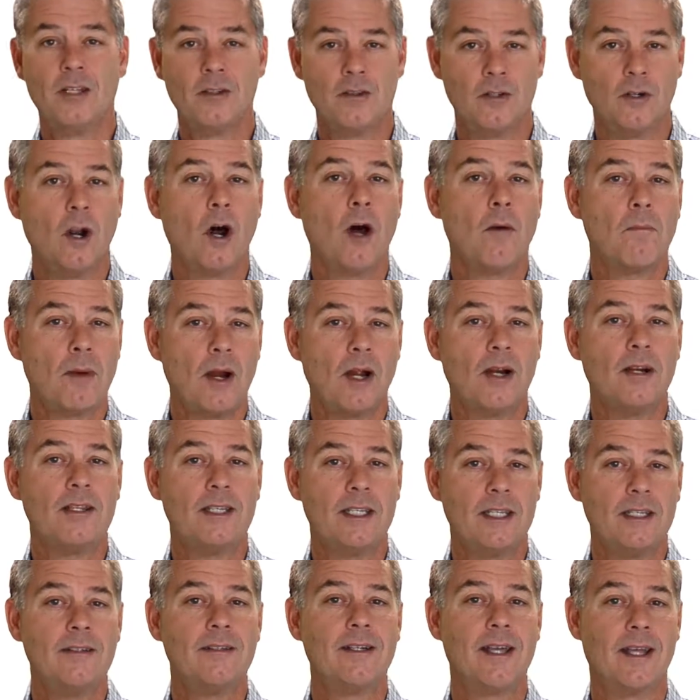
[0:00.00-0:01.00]
They're all part of
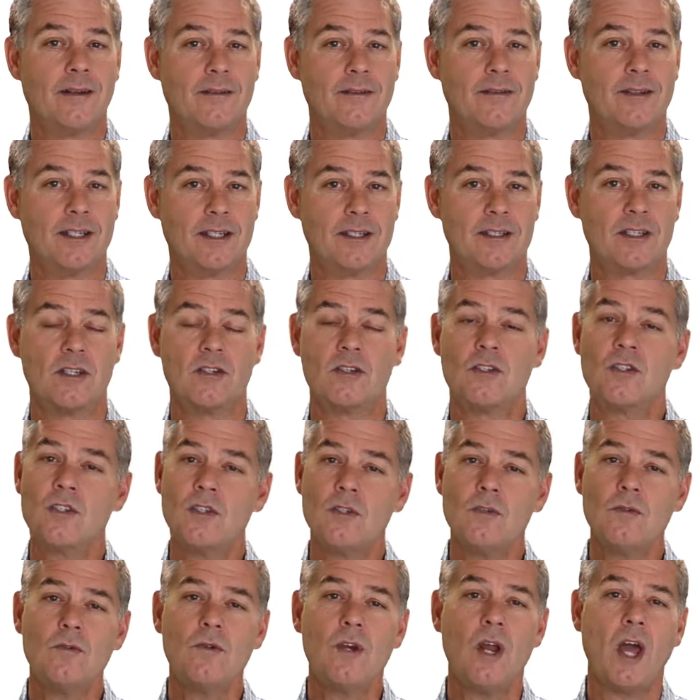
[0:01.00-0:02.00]
the Internet of Things, and
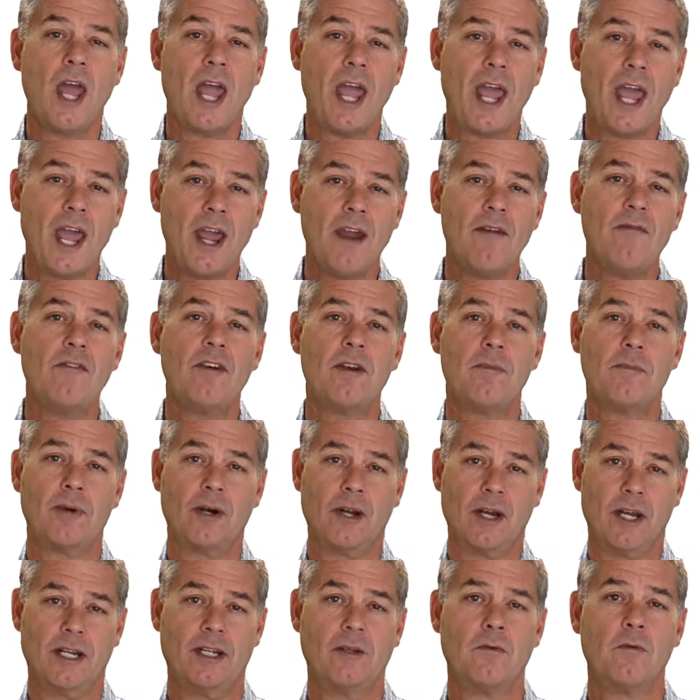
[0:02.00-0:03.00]
soon every
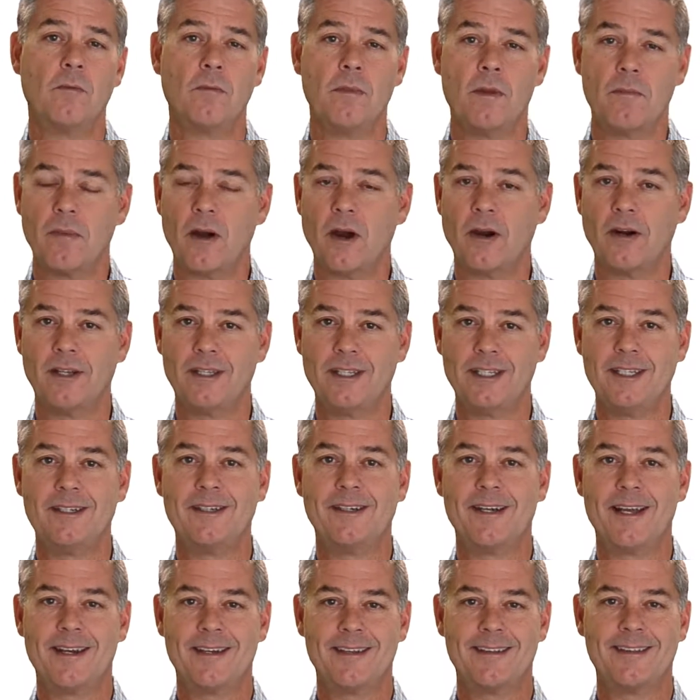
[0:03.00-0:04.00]
product will be part of the
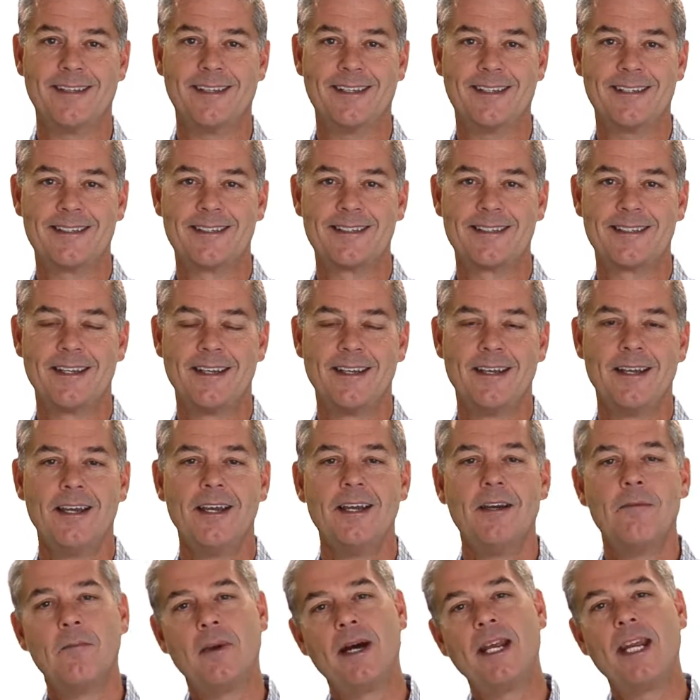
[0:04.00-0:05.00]
Internet of Things.
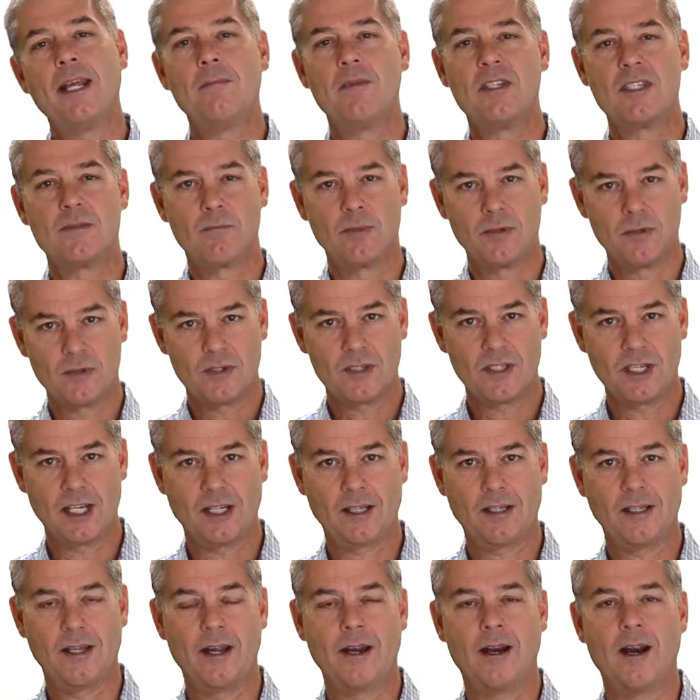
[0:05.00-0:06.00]
My name is Bruce
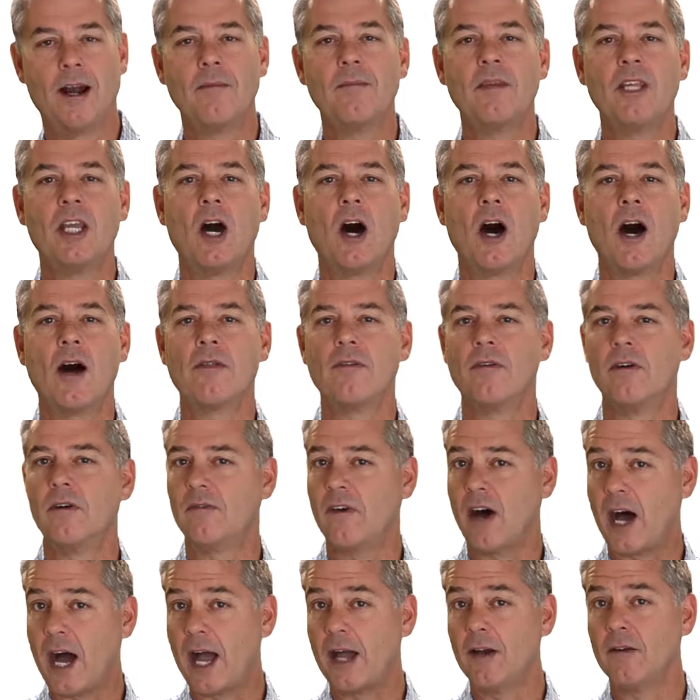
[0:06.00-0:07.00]
Sinclair. I'm the author
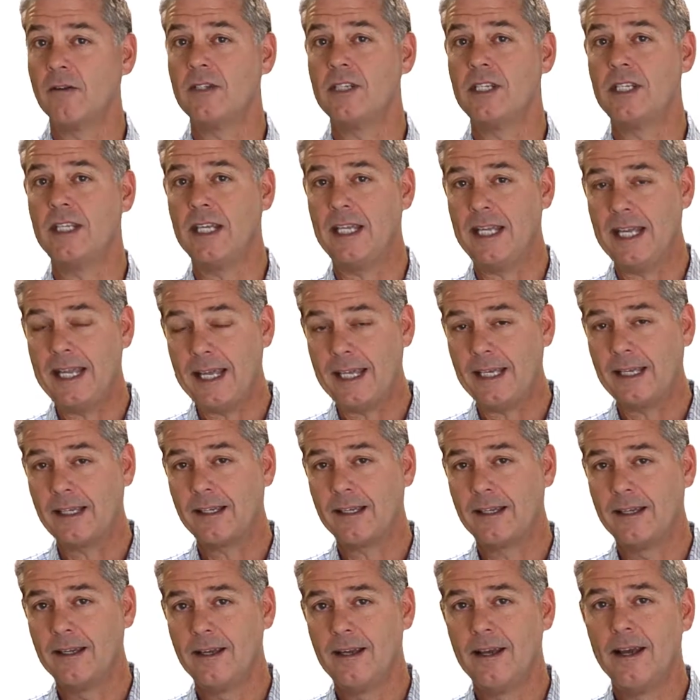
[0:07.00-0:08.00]
of IoT Inc.,
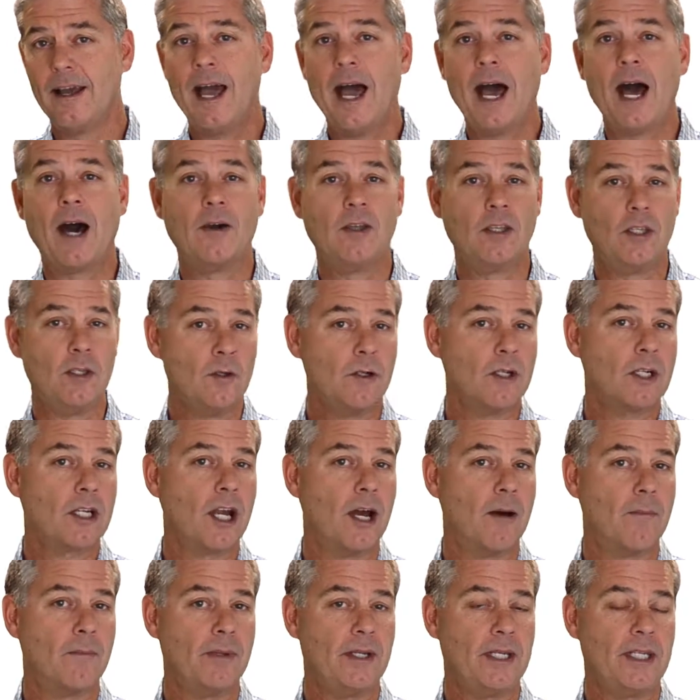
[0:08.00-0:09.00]
how your
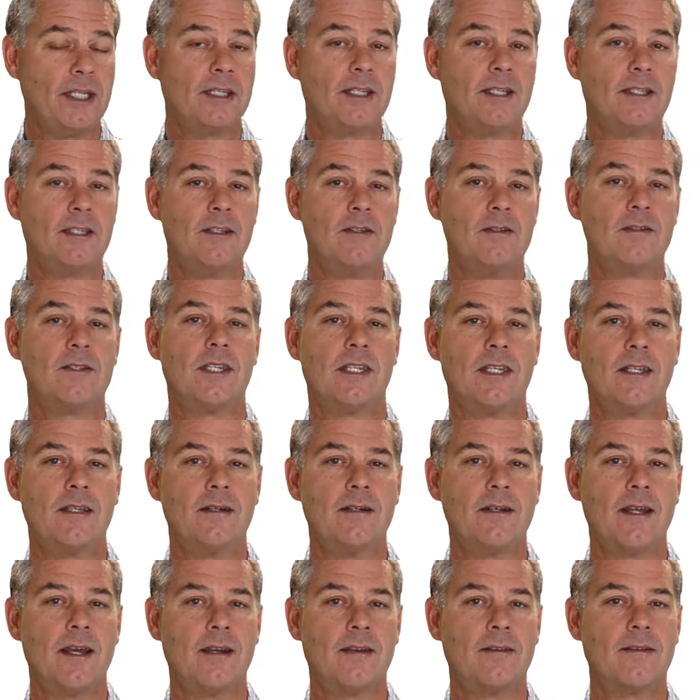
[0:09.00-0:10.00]
company can use the
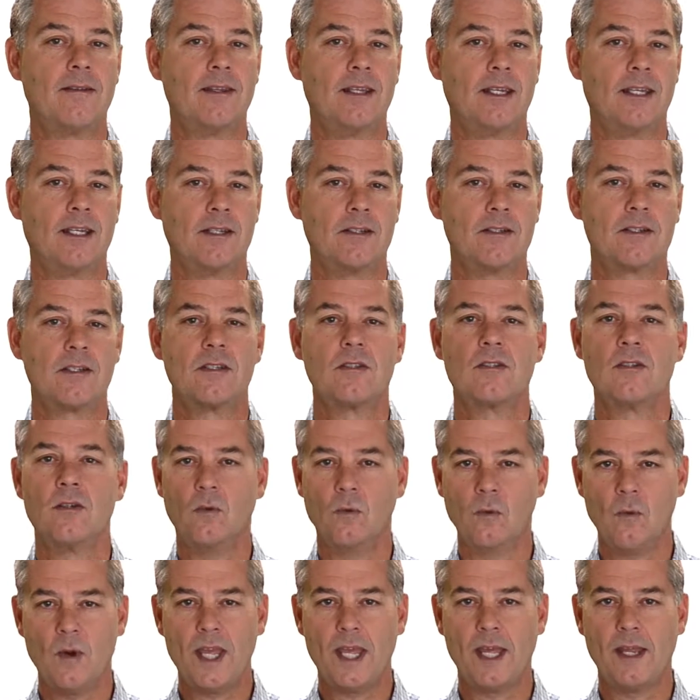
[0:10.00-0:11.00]
Internet of Things to
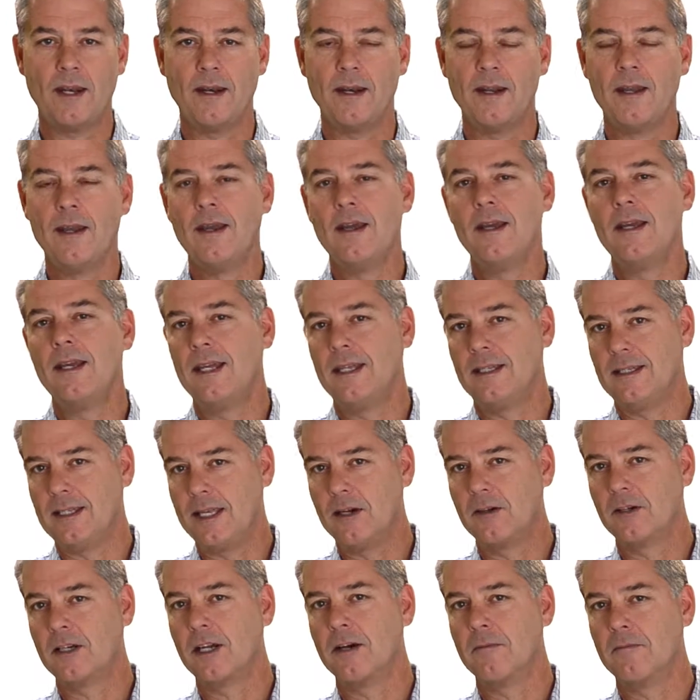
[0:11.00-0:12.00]
win in
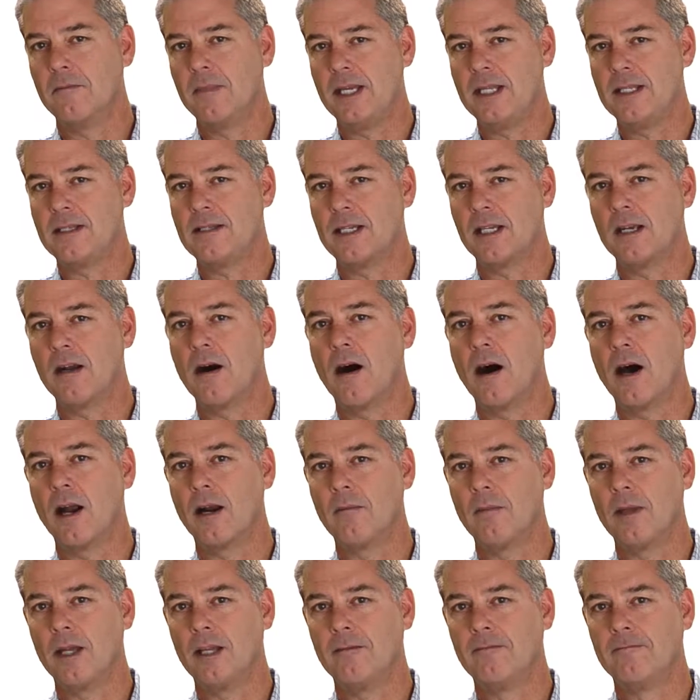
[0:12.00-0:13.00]
the outcome-based
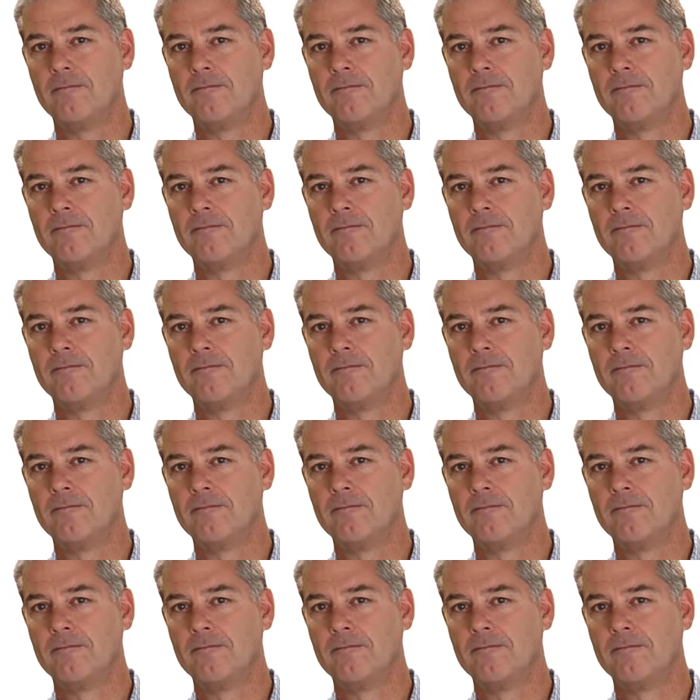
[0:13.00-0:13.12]
economy.